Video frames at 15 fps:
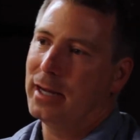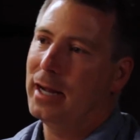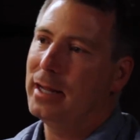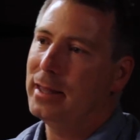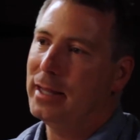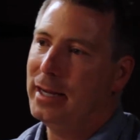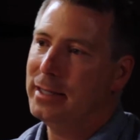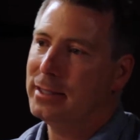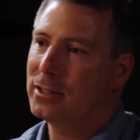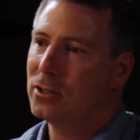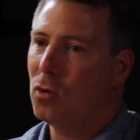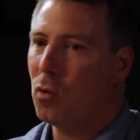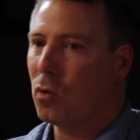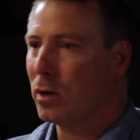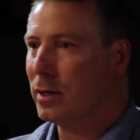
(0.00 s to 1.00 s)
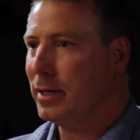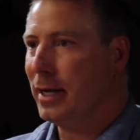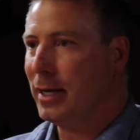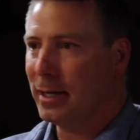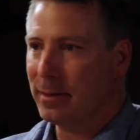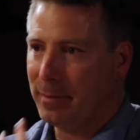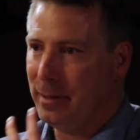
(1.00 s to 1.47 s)
I liked
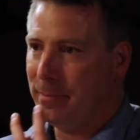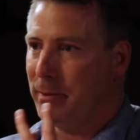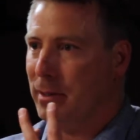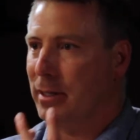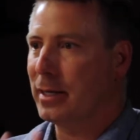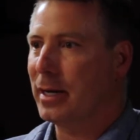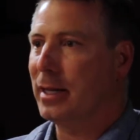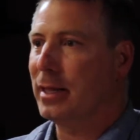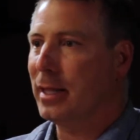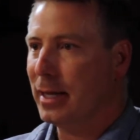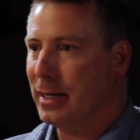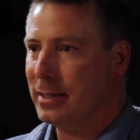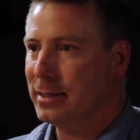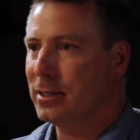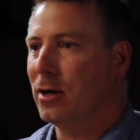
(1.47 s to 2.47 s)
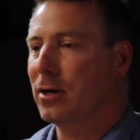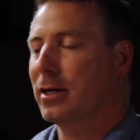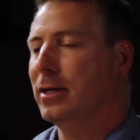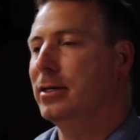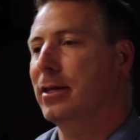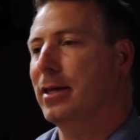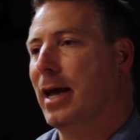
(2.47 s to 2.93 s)
coordinating people, and I liked
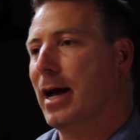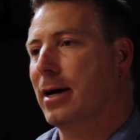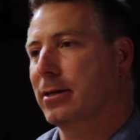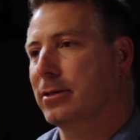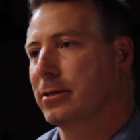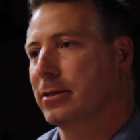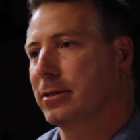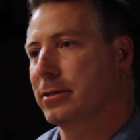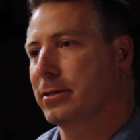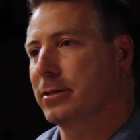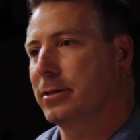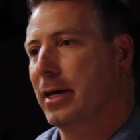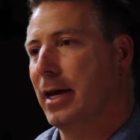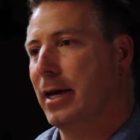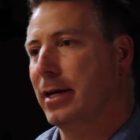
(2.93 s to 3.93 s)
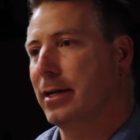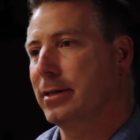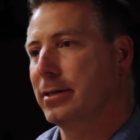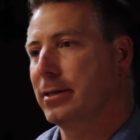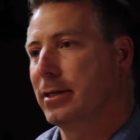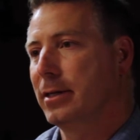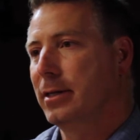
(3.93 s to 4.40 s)
talking to the actors
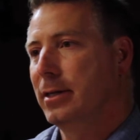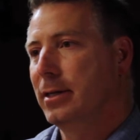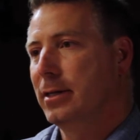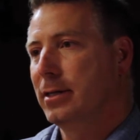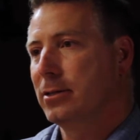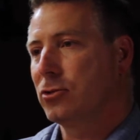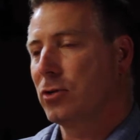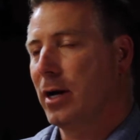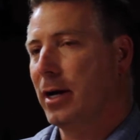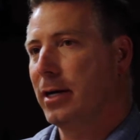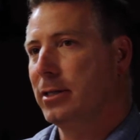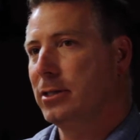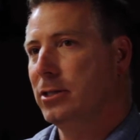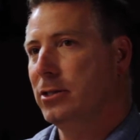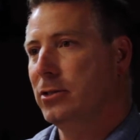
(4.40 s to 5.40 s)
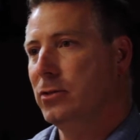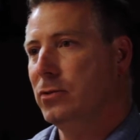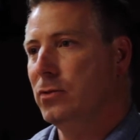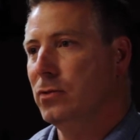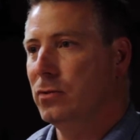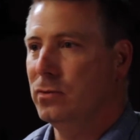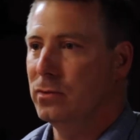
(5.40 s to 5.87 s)
and trying
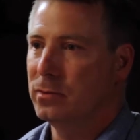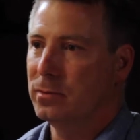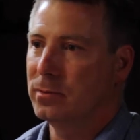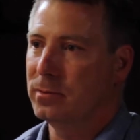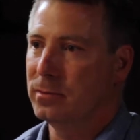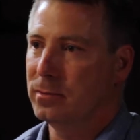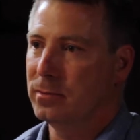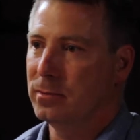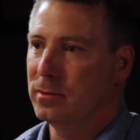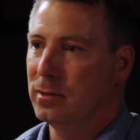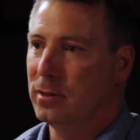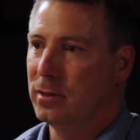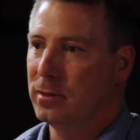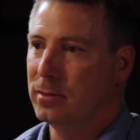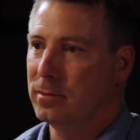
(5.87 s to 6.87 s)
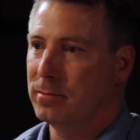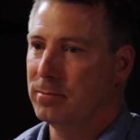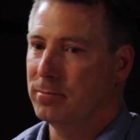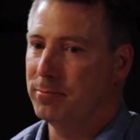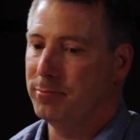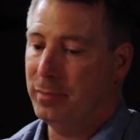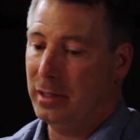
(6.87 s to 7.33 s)
to
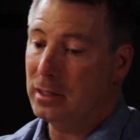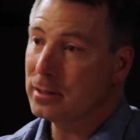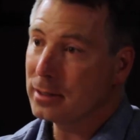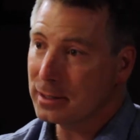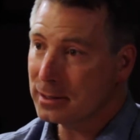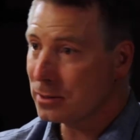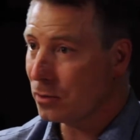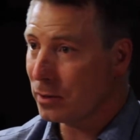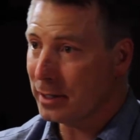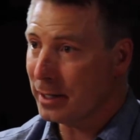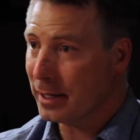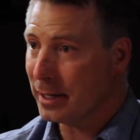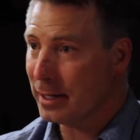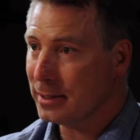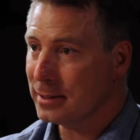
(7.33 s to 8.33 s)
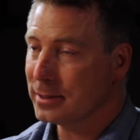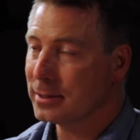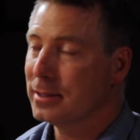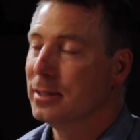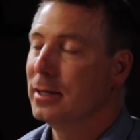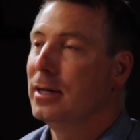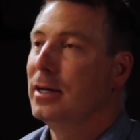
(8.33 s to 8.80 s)
build the story, I
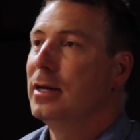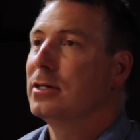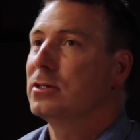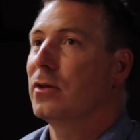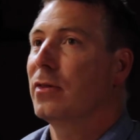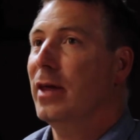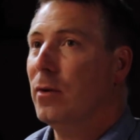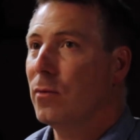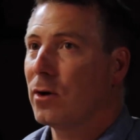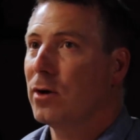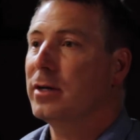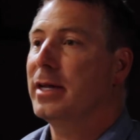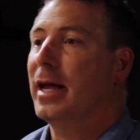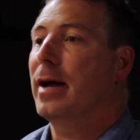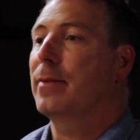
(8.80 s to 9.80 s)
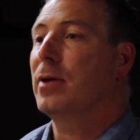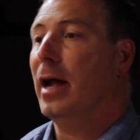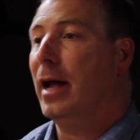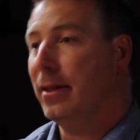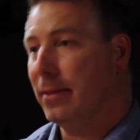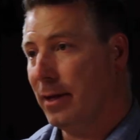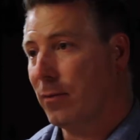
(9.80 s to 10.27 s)
guess. Yeah. So they were on camera
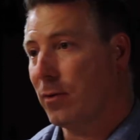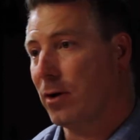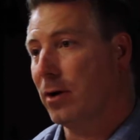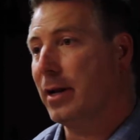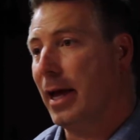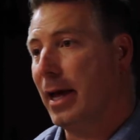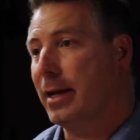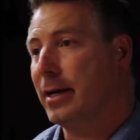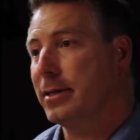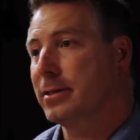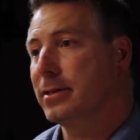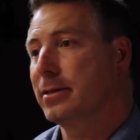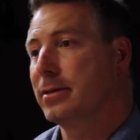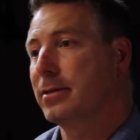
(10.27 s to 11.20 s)
and they were on edit.